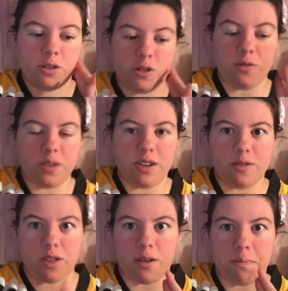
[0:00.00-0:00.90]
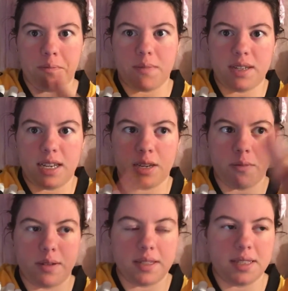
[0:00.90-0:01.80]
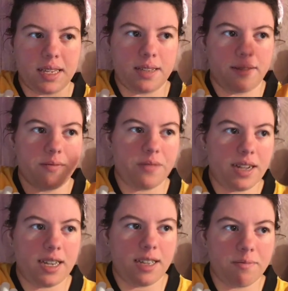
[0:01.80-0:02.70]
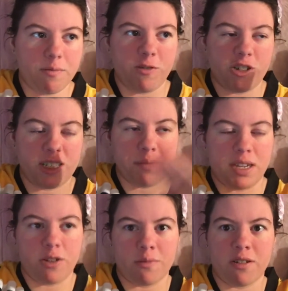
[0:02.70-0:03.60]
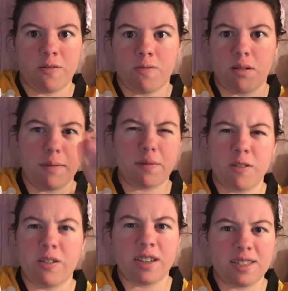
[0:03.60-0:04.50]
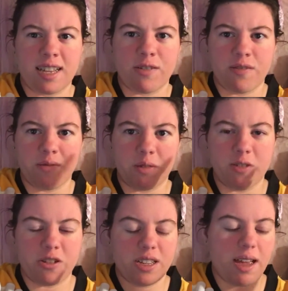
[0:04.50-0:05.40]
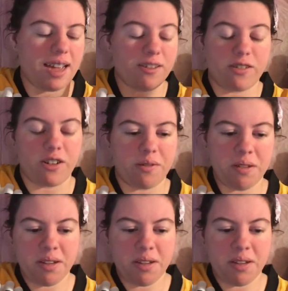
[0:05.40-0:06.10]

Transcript: two videos on Monday, Wednesday, and Friday, which is my normal uploading schedule. Usually, I don't know.